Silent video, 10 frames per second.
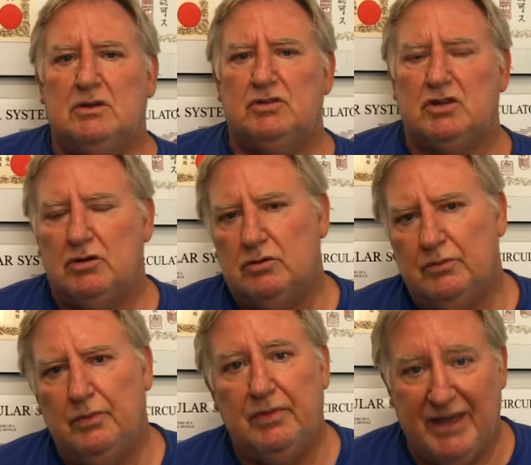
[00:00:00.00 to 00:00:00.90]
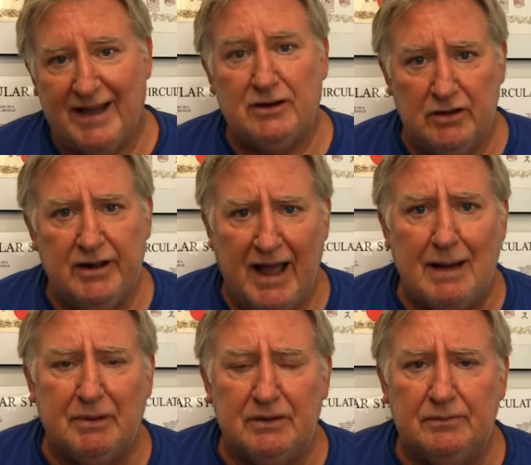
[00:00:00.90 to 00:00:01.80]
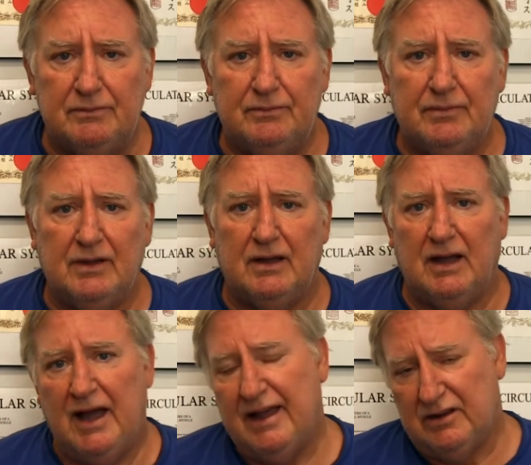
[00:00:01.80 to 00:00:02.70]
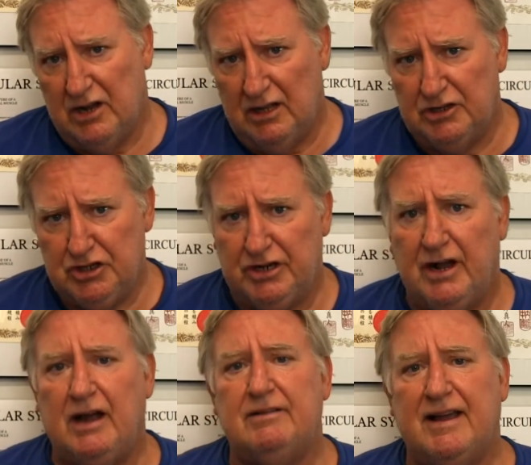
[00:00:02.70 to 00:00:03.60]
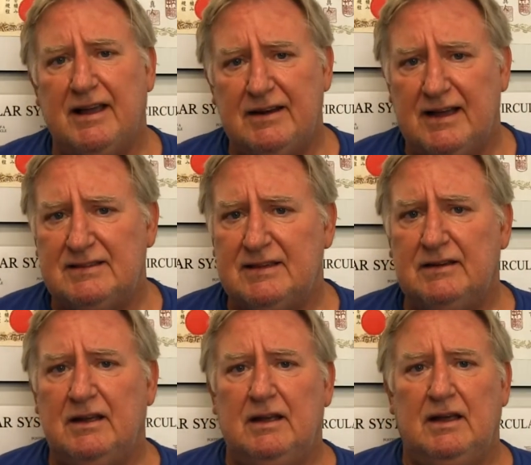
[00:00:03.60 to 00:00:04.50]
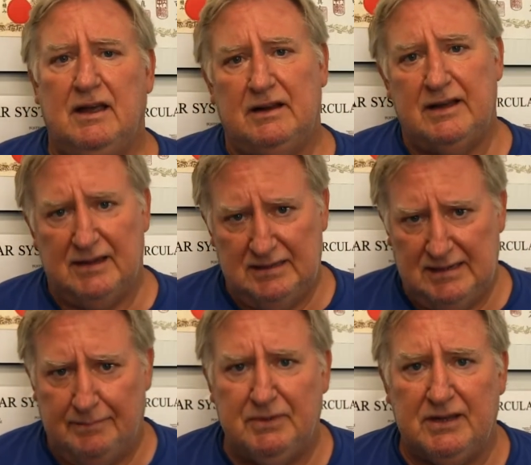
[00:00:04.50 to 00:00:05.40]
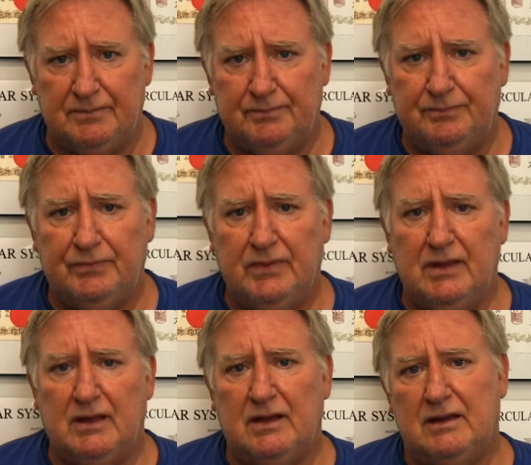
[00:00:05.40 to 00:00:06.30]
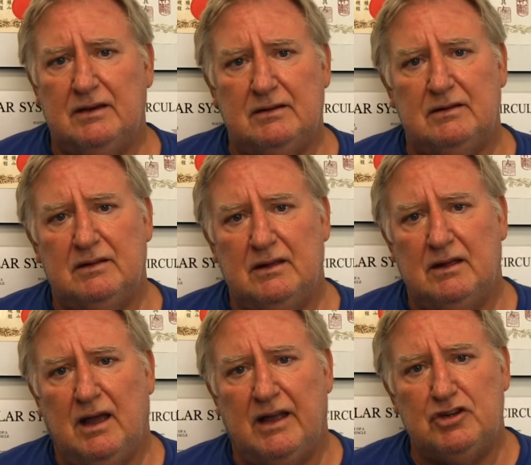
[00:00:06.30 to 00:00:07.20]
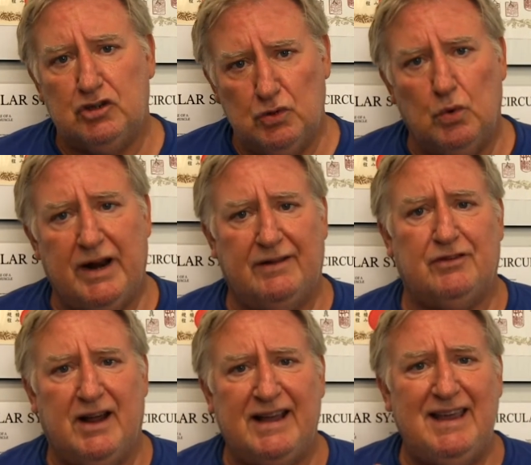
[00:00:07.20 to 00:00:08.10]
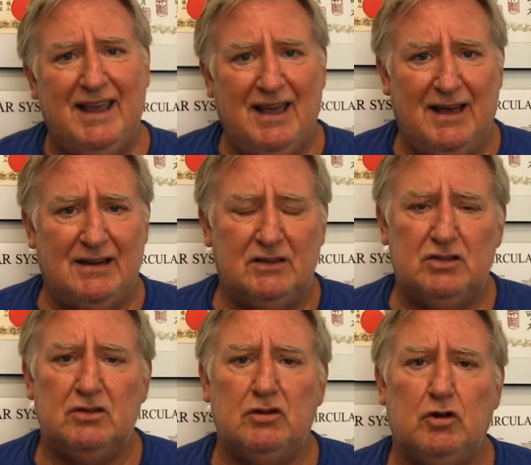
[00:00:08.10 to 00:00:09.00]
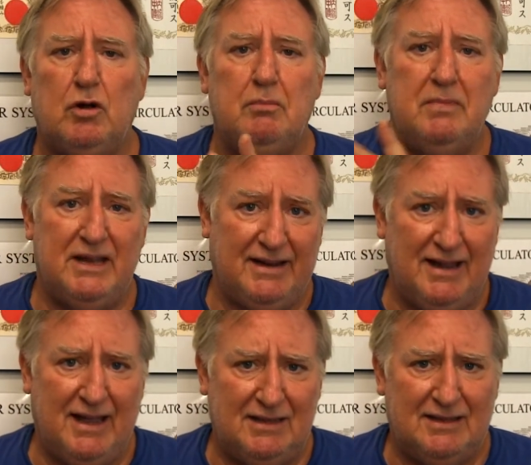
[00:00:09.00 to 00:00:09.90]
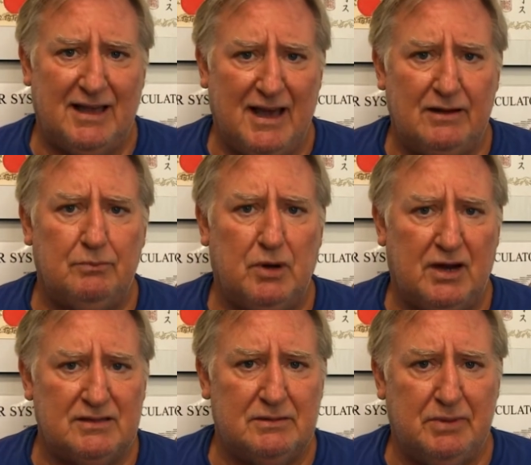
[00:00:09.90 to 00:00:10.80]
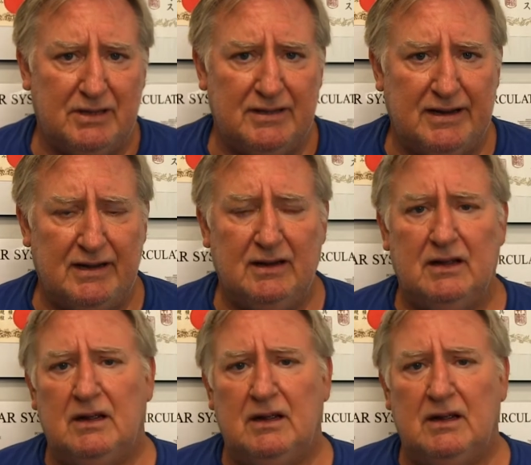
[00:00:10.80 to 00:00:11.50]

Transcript: So that could happen. Uh, I acknowledge it, I recognize it, and I accept it. Uh, I do whatever I can to mitigate that possibility